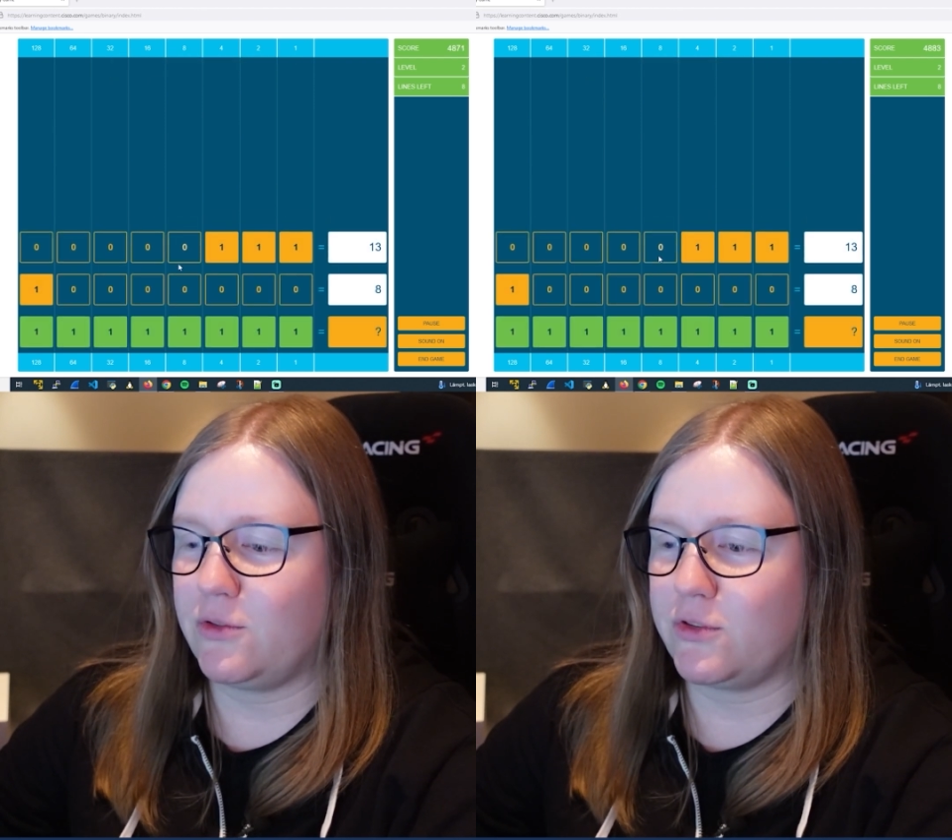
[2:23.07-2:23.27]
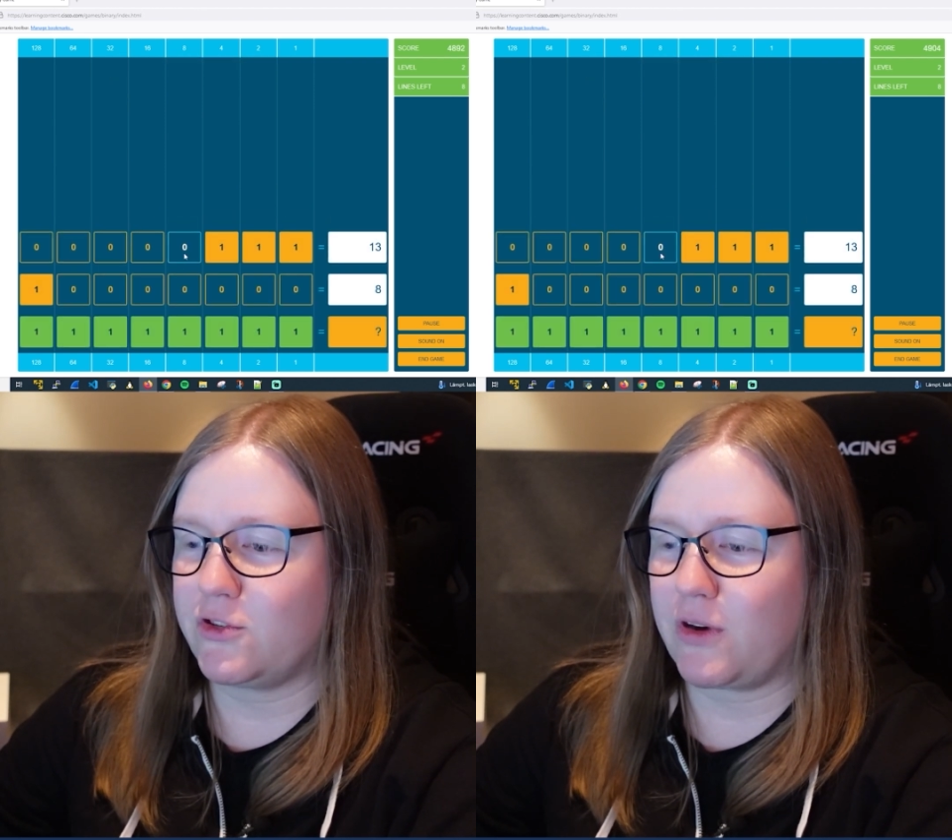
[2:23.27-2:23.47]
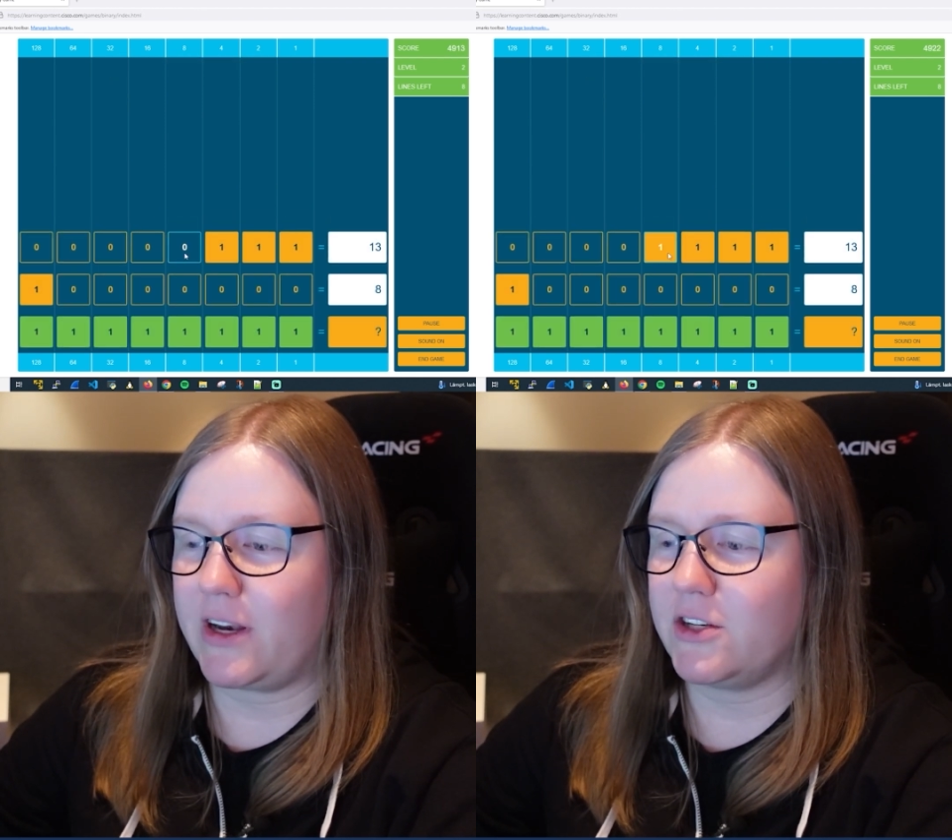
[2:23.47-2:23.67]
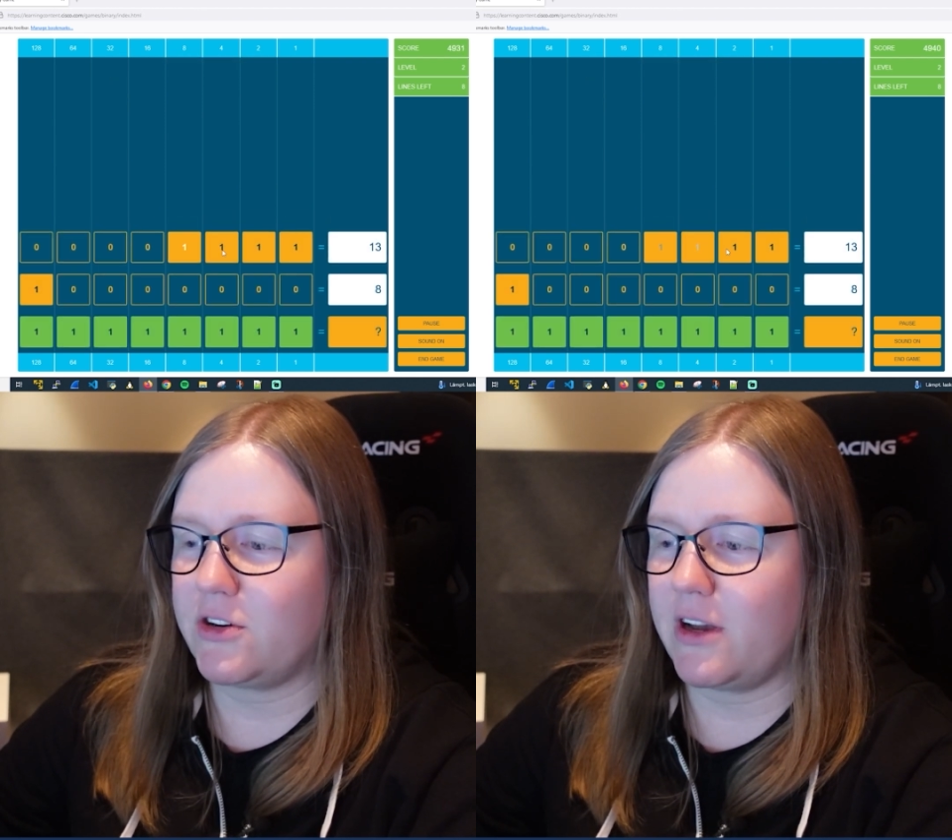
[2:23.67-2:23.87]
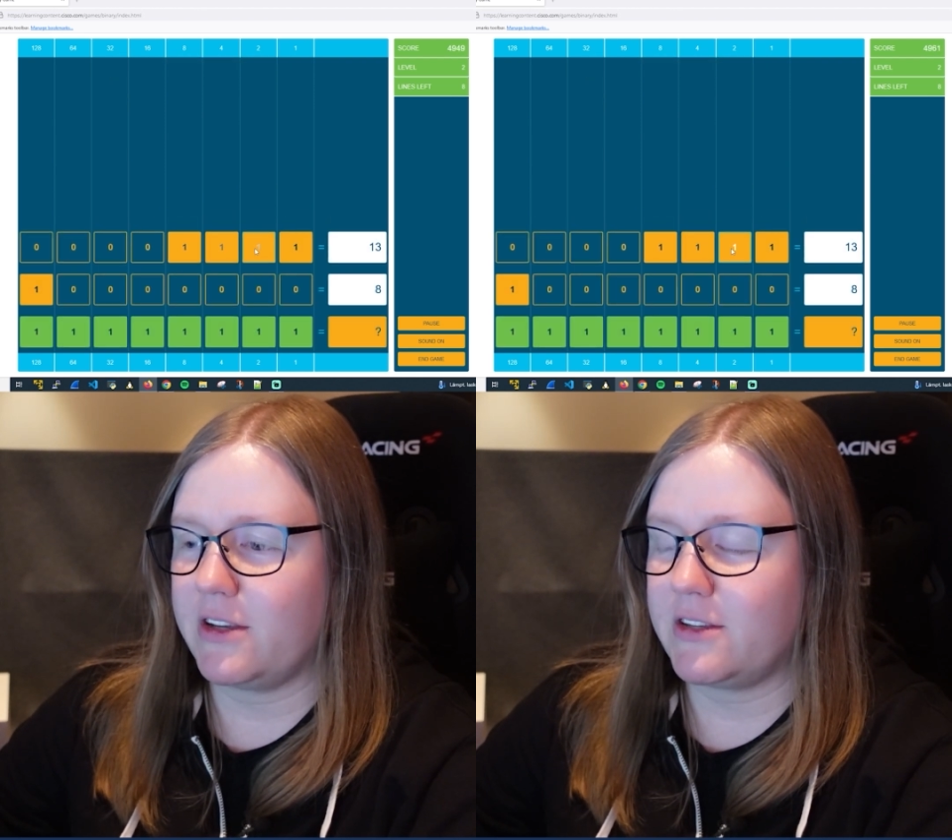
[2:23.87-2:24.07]
to
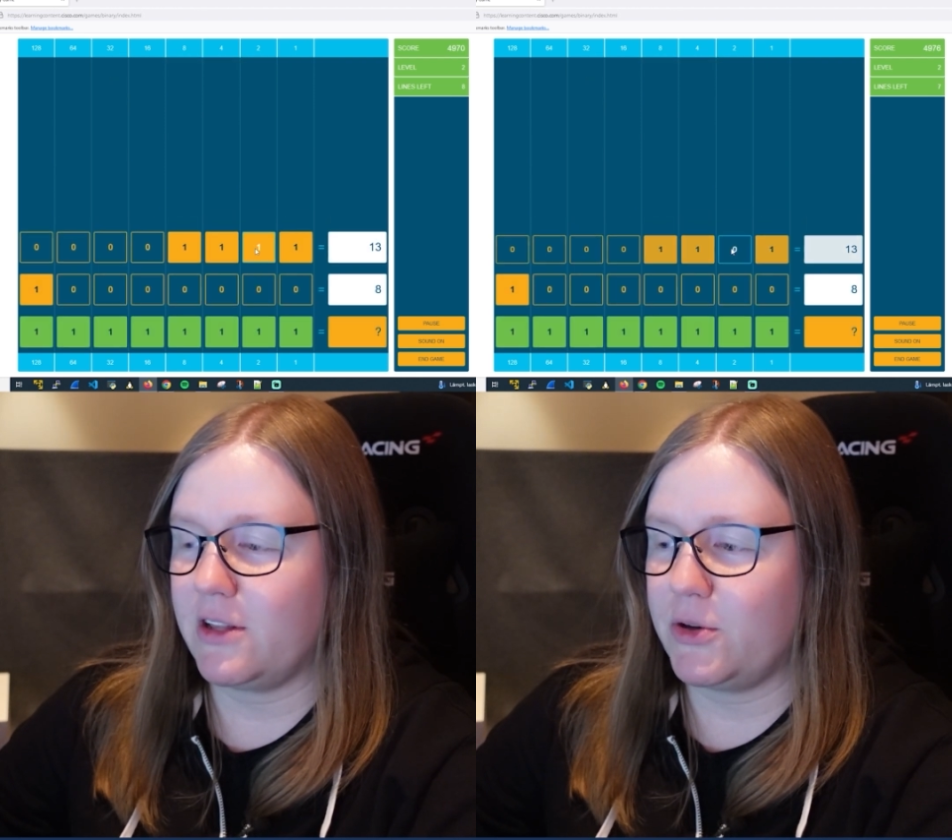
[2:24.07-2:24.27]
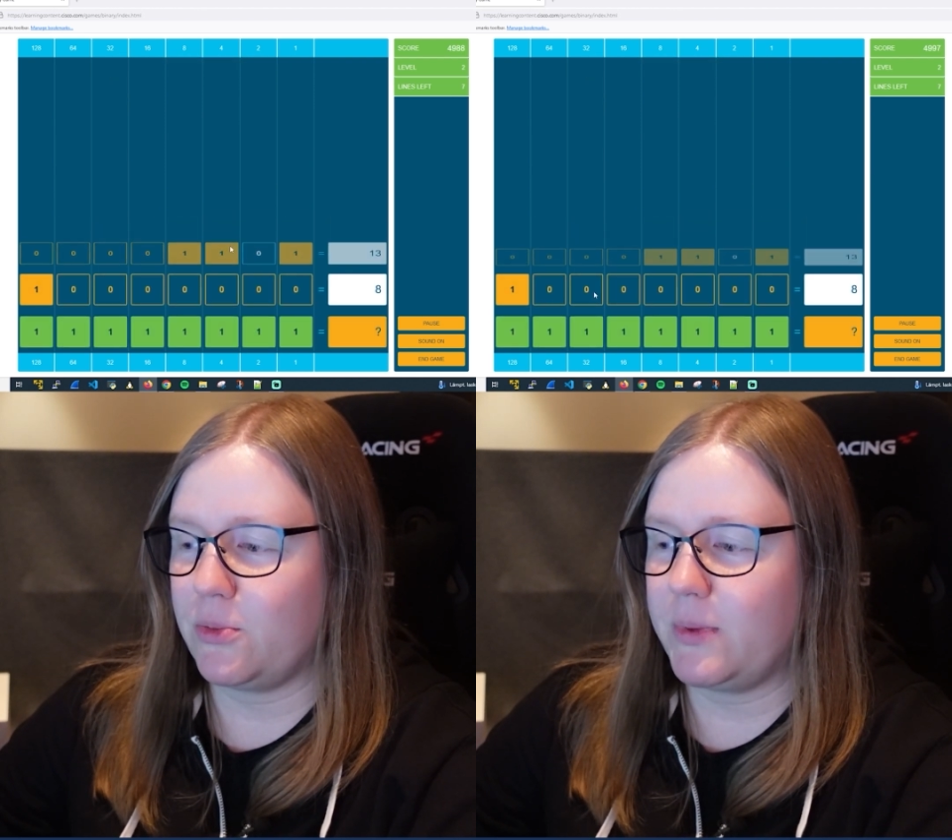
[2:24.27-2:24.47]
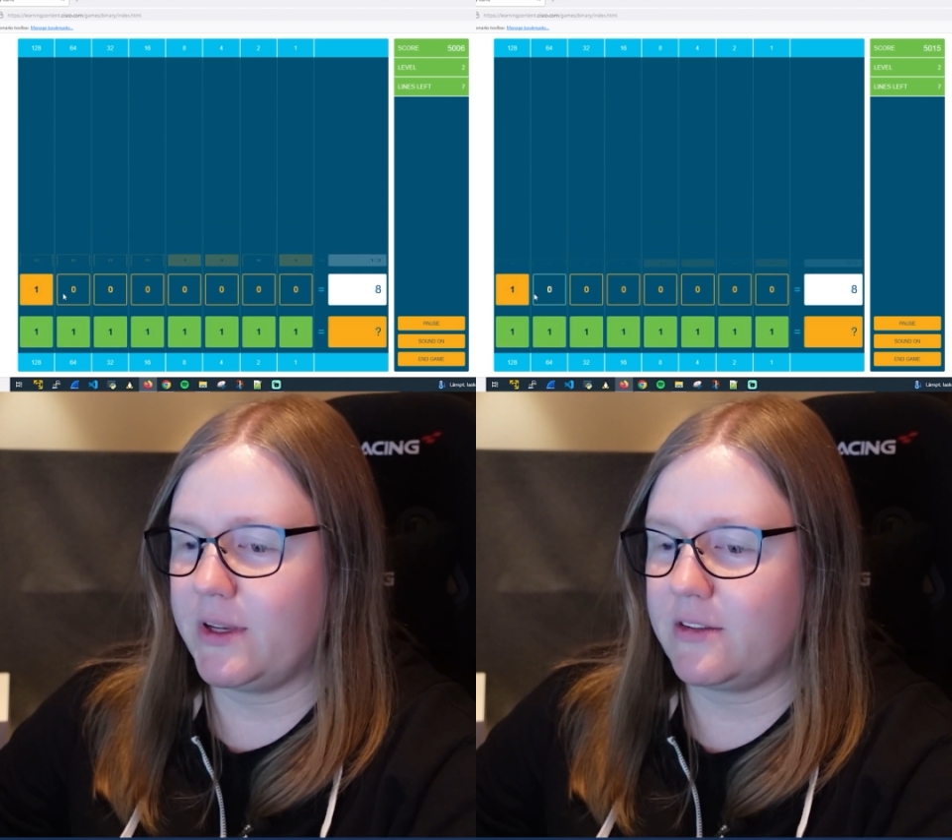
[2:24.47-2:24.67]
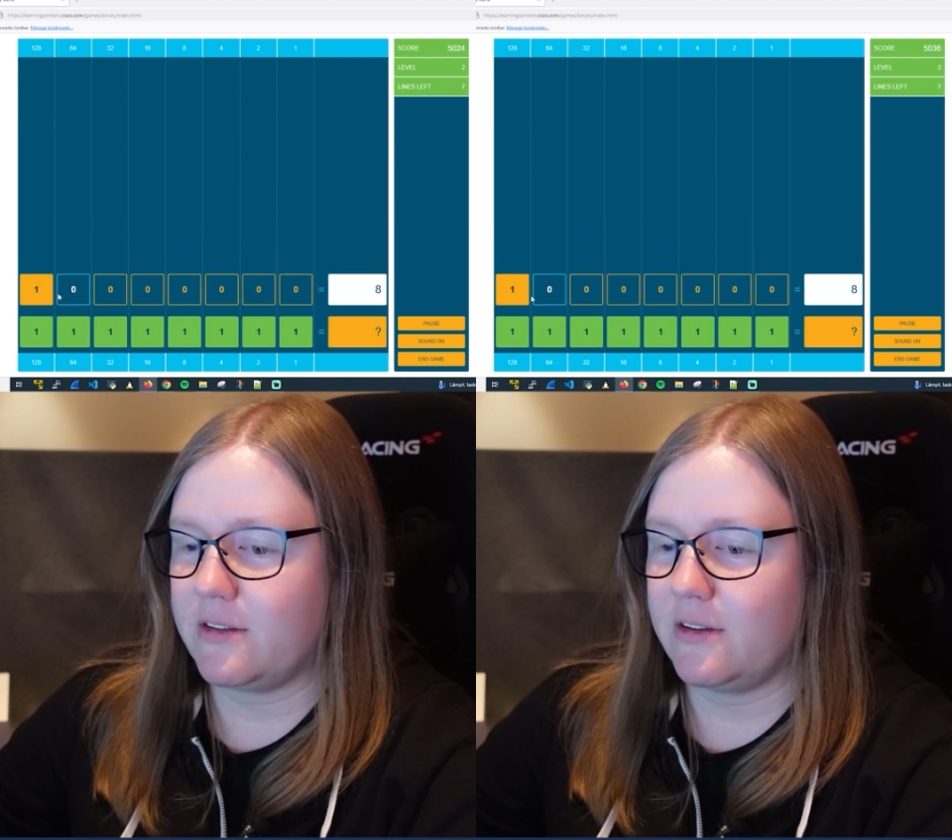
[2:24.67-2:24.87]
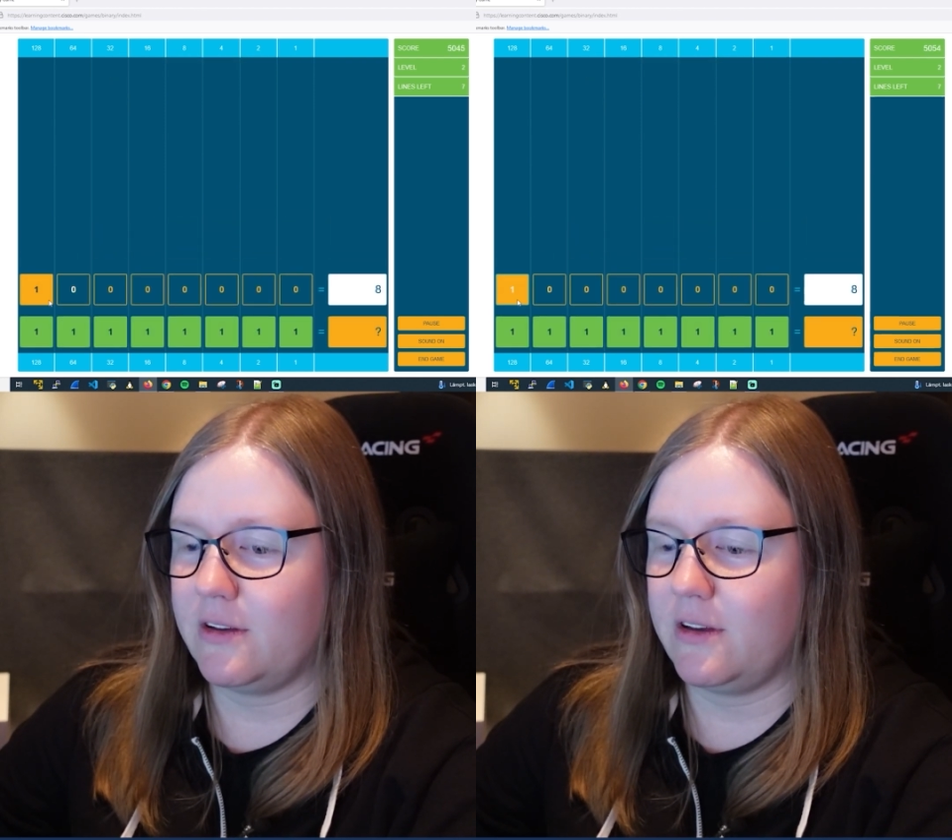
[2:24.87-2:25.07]
strategize a little
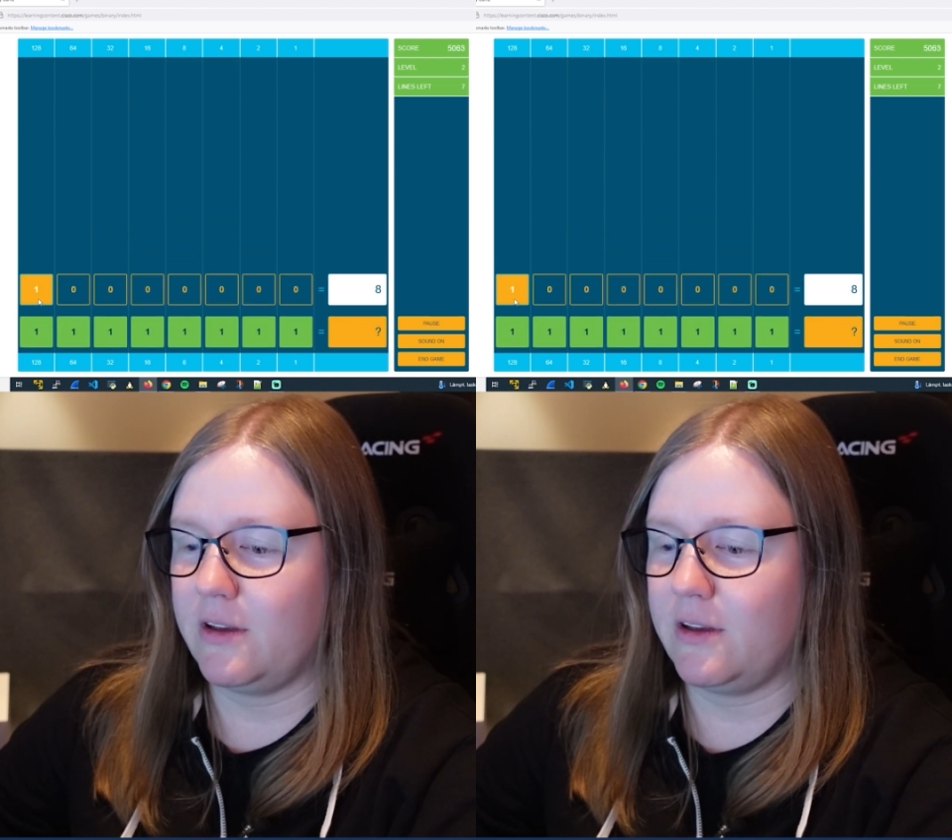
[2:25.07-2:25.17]
bit